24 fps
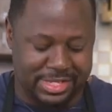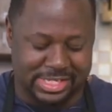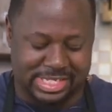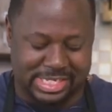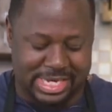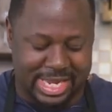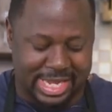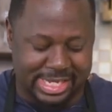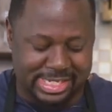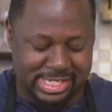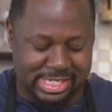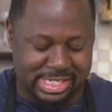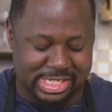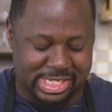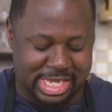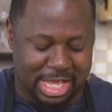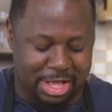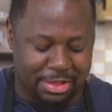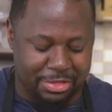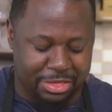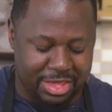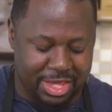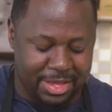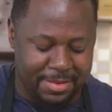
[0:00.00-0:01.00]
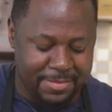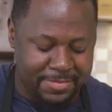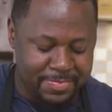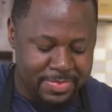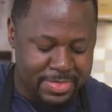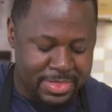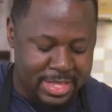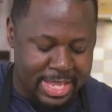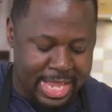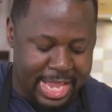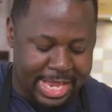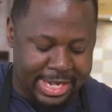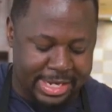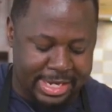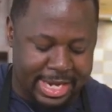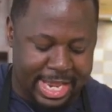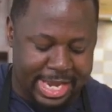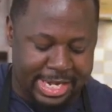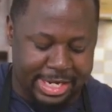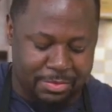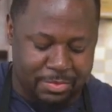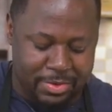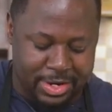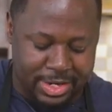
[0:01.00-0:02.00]
It's nice, it's healthy,
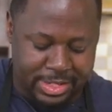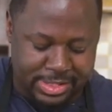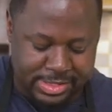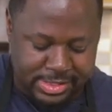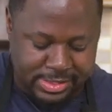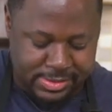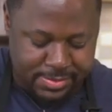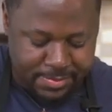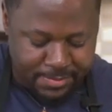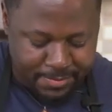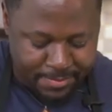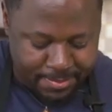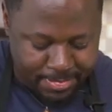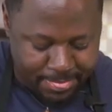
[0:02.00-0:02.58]
and it works.